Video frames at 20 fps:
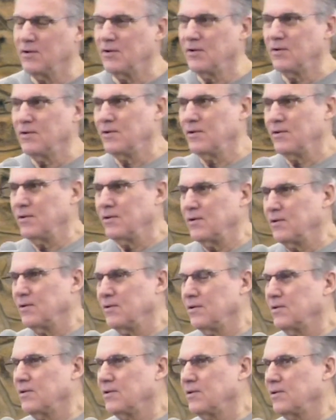
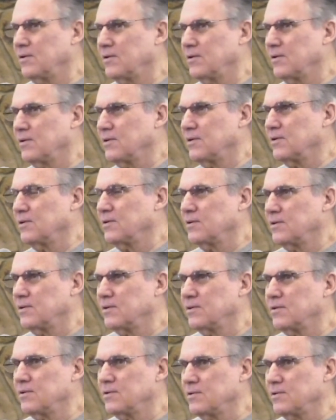Nothing is said.